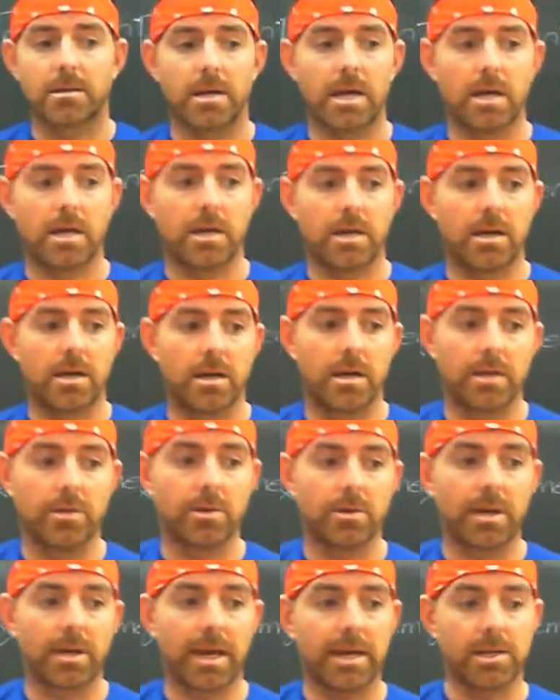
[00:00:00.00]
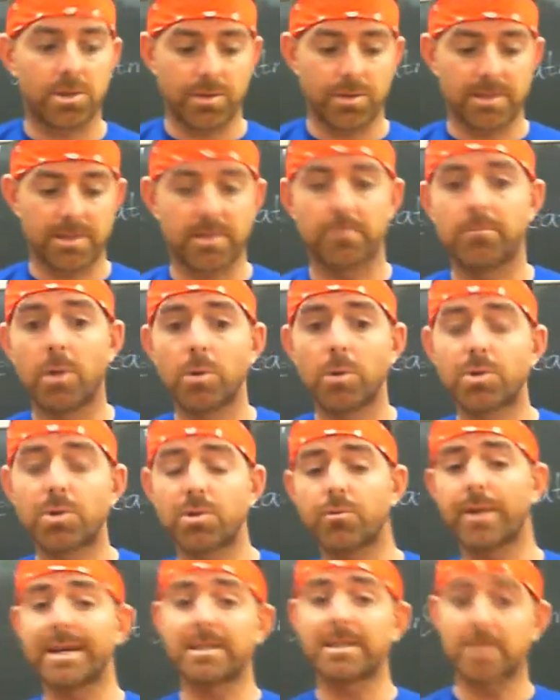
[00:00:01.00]
You can get injuries in motor
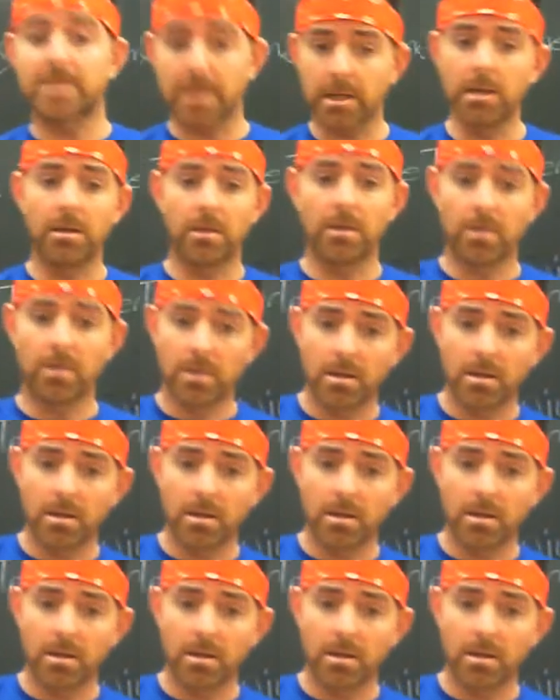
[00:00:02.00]
racing.